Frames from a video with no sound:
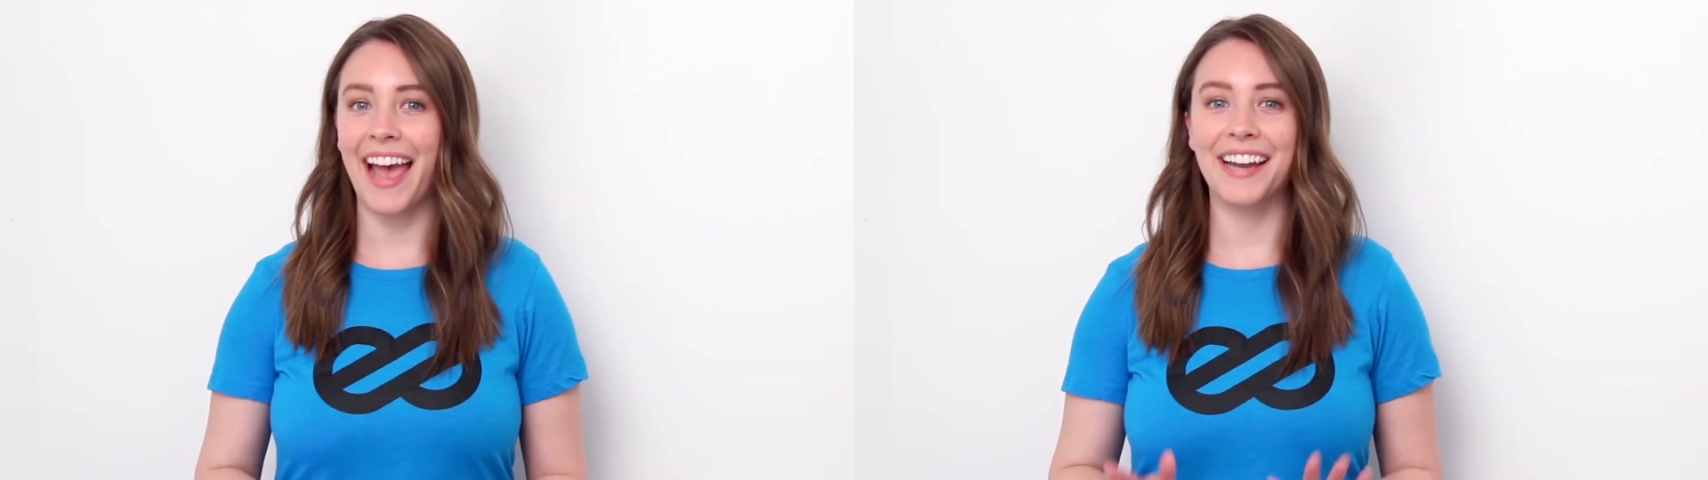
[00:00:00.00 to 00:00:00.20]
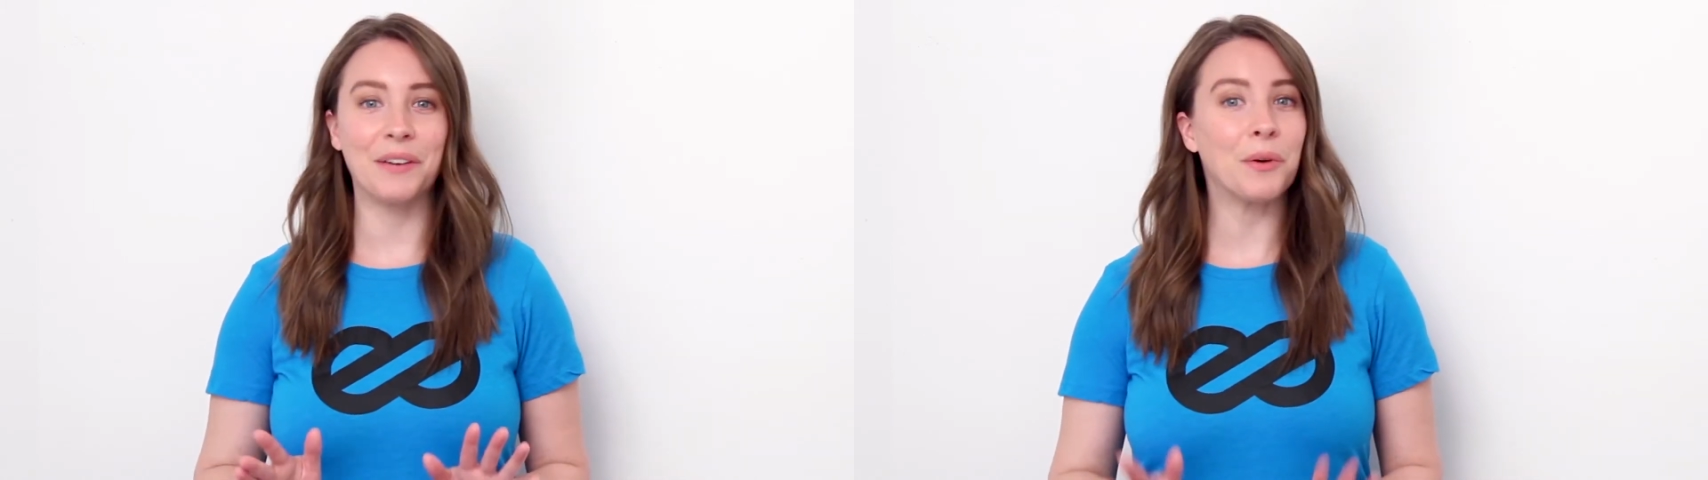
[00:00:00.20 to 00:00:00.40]

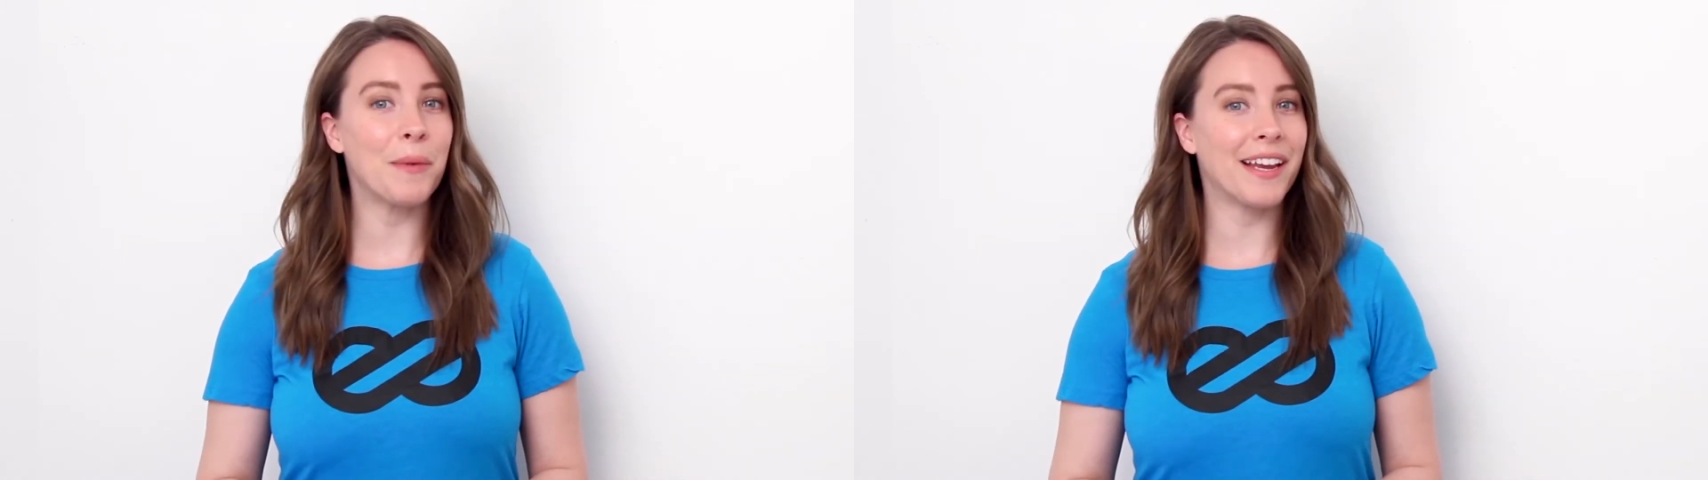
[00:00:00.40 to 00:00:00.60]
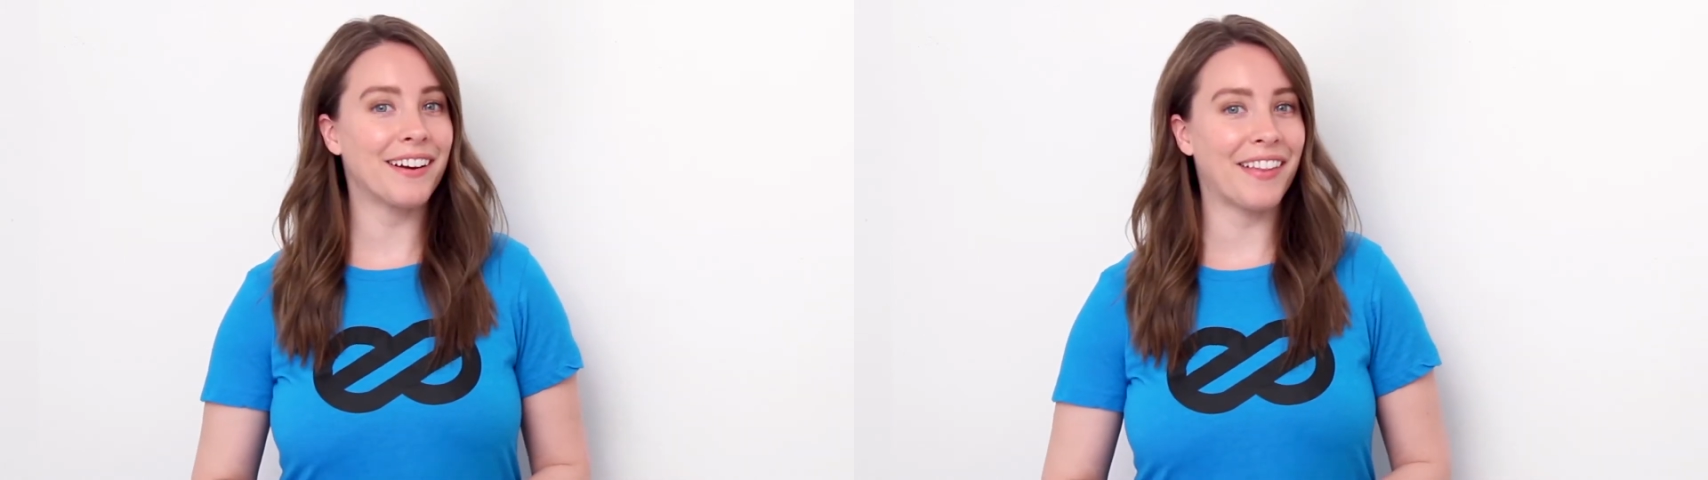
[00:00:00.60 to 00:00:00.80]
and it will
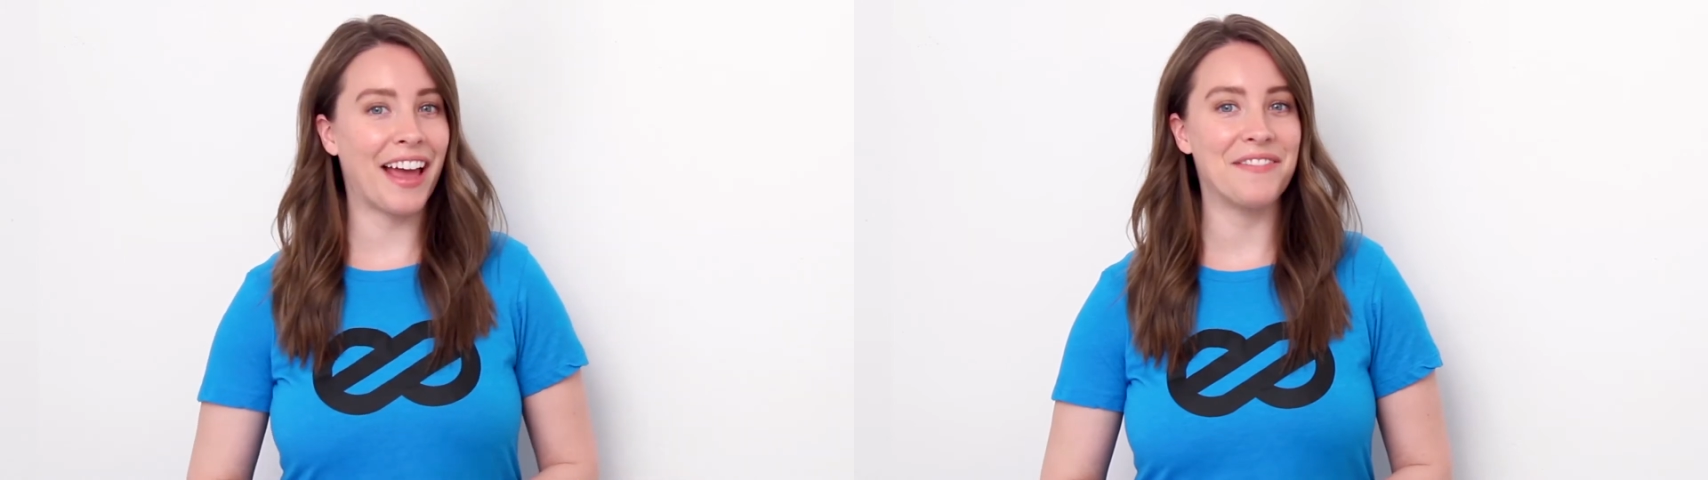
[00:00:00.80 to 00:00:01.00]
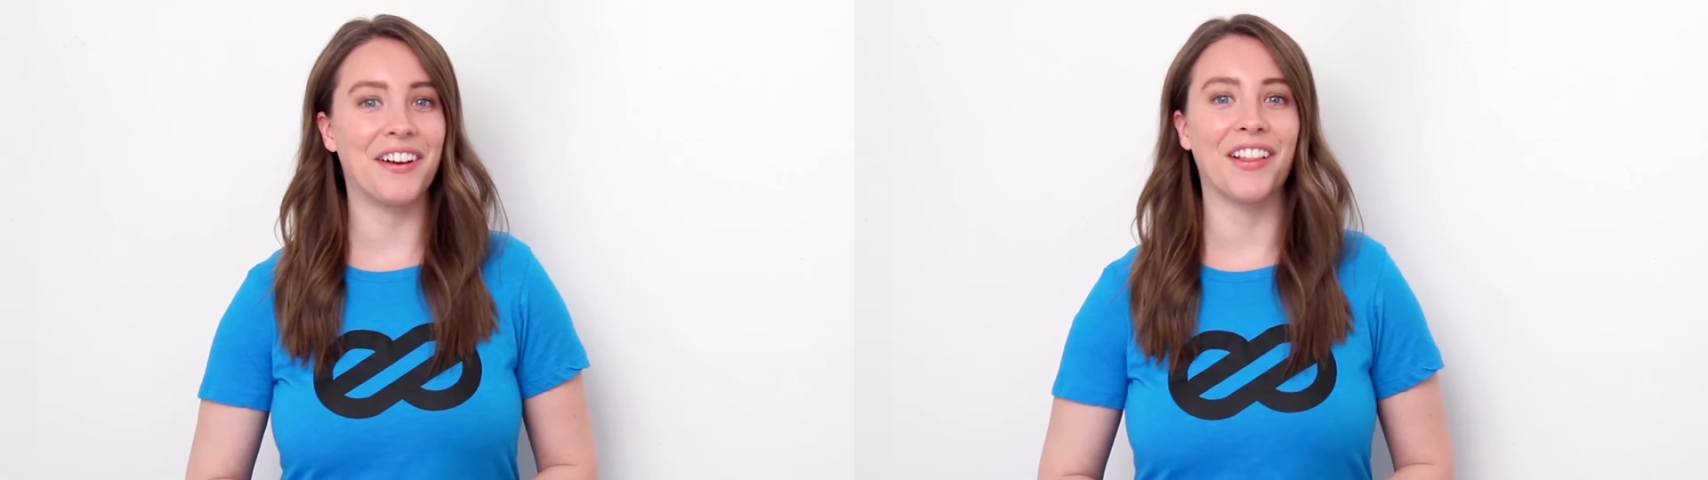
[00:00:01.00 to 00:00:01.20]
make your
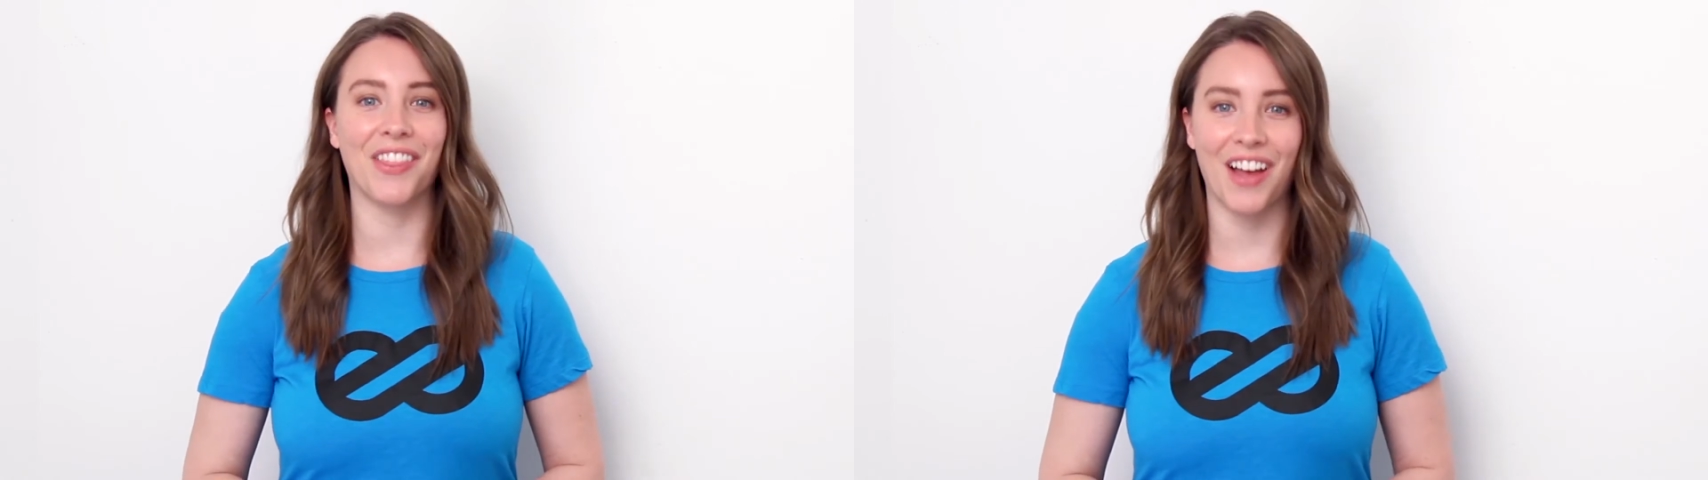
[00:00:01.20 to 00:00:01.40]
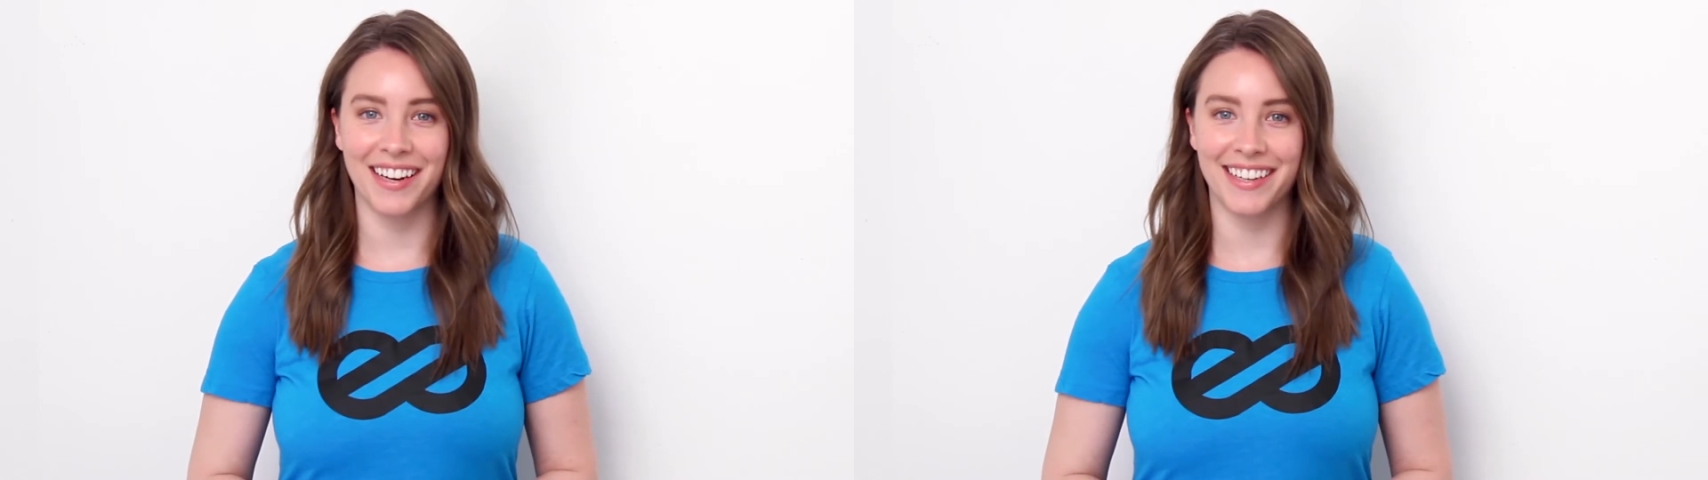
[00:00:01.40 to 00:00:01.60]
life a lot